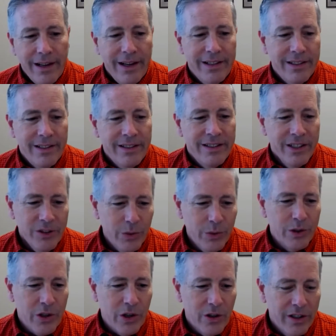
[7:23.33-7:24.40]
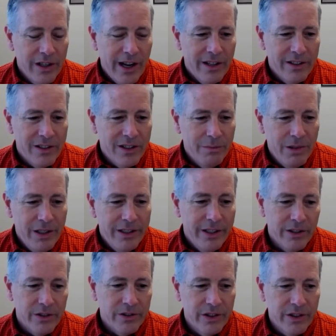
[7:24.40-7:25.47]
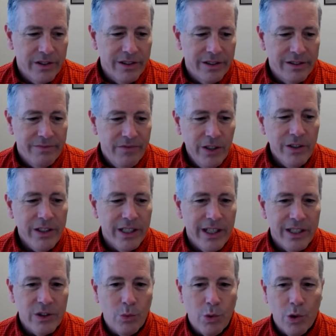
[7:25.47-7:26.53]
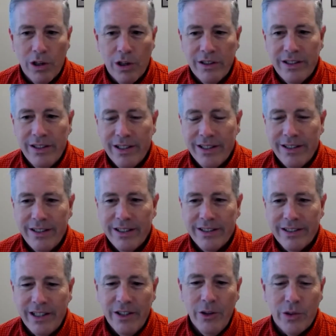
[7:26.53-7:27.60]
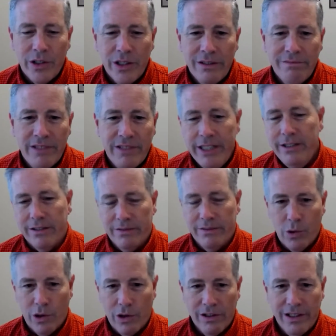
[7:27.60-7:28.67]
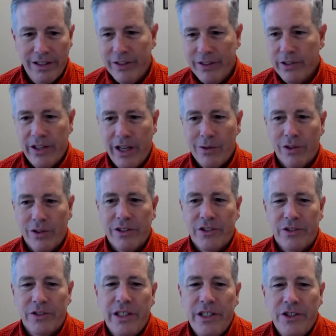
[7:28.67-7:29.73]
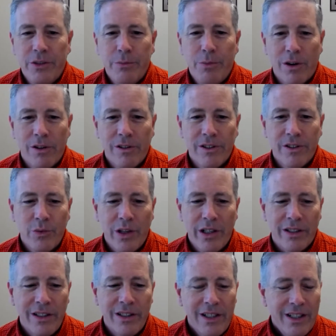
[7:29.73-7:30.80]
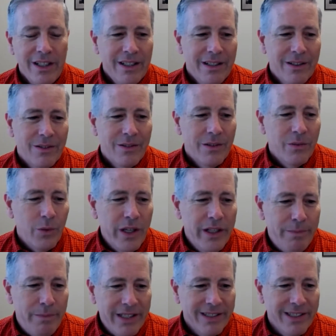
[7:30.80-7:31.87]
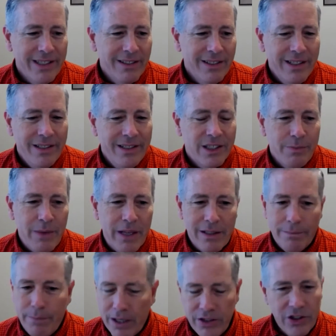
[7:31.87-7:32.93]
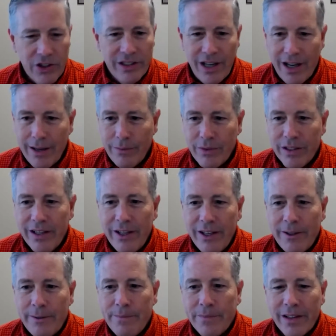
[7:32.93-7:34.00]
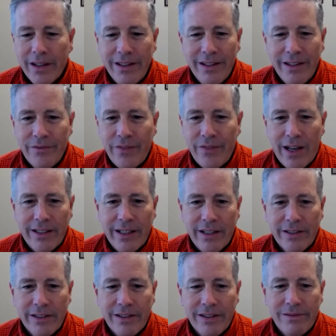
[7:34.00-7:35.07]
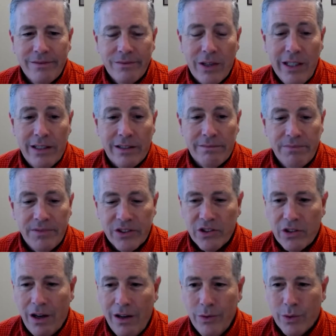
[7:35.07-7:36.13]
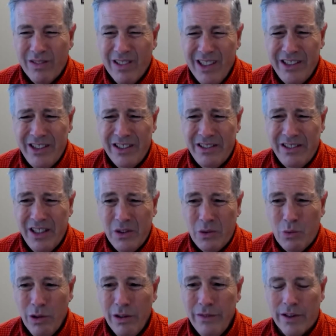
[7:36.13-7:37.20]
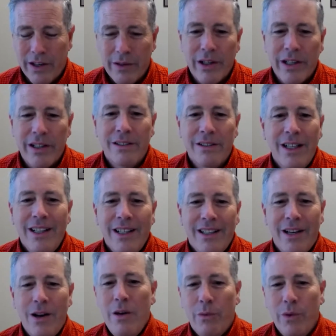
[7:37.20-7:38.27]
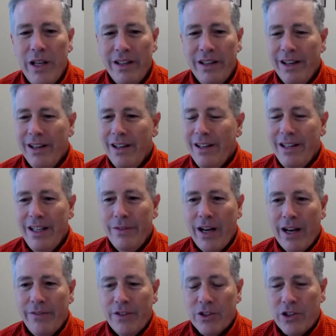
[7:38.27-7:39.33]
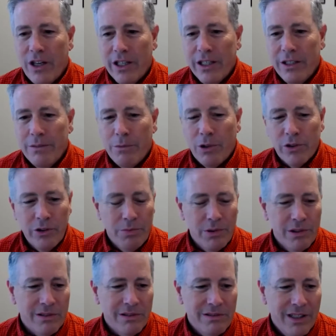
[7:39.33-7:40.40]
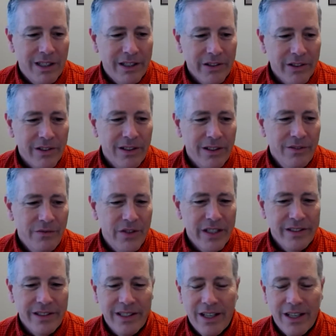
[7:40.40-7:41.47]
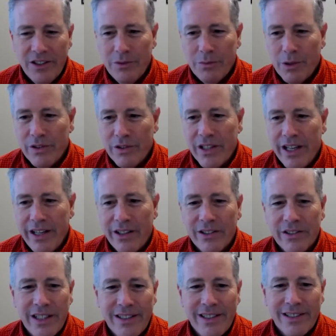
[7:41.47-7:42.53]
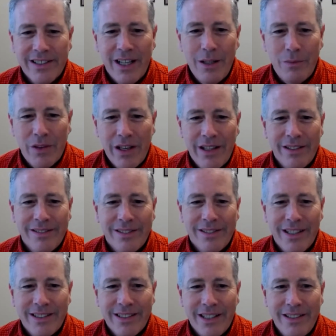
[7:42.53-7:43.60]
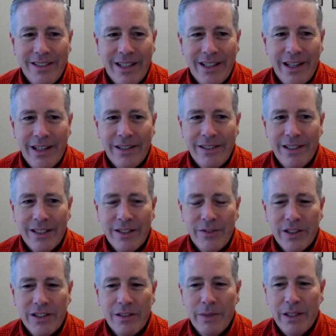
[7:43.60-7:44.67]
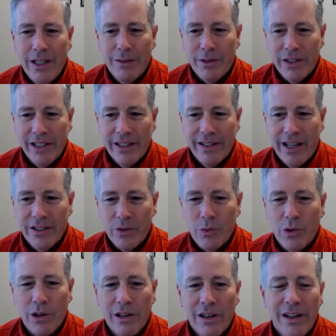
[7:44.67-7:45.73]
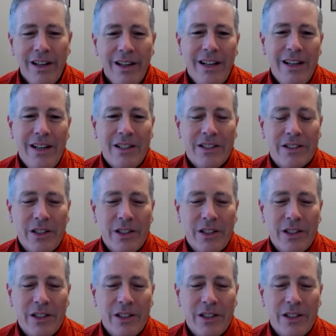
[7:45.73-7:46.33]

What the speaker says: And then this one turned out to be, so the Field Connects worked, and then this other one didn't work, even though they were a strategic partner as well. We basically spent a bunch of time with them and then found out that, wow, software really just doesn't work very well. And even after talking to multiple other Vista customers, they all said the same thing. They said, yeah, none of us have been able to get that to work. Mm-hmm.